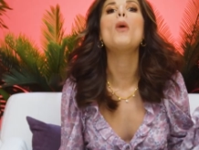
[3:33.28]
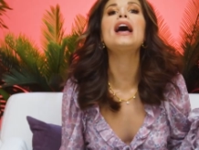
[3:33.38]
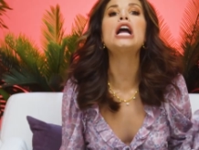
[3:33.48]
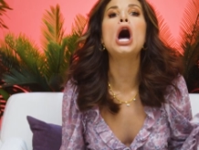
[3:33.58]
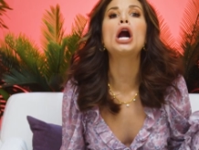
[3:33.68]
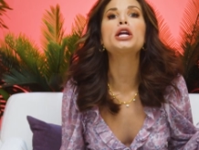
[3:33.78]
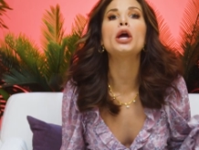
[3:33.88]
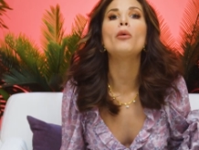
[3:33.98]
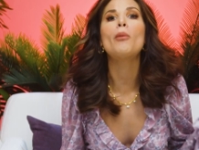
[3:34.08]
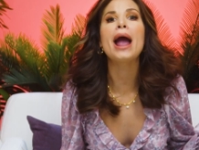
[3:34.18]
What are
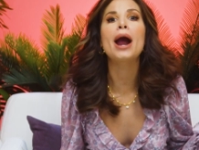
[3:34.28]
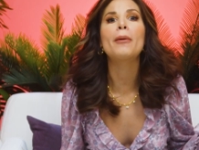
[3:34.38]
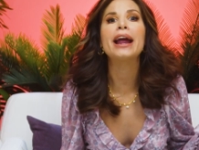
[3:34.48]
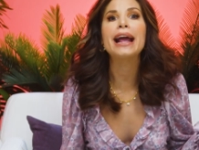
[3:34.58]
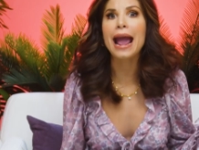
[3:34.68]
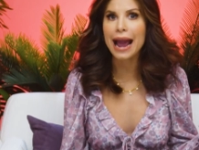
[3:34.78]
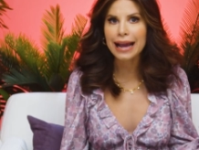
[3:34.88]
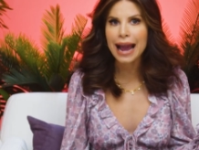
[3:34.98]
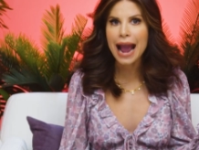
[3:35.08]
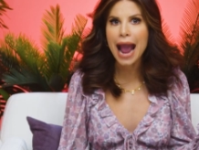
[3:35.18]
you wearing?
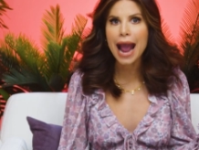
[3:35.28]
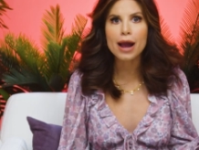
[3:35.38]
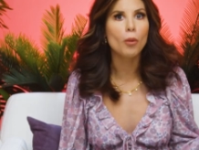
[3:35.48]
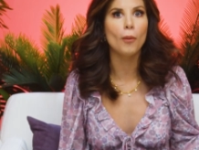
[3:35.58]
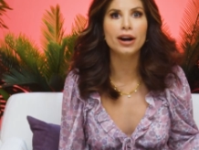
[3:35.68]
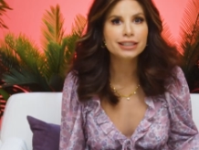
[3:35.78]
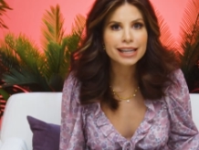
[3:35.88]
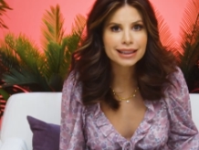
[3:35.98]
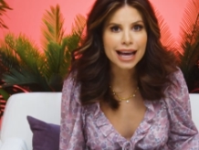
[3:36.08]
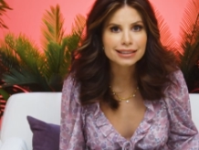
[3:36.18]
AKA, where did you
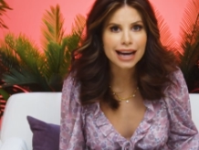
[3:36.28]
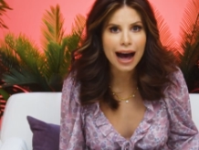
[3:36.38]
get that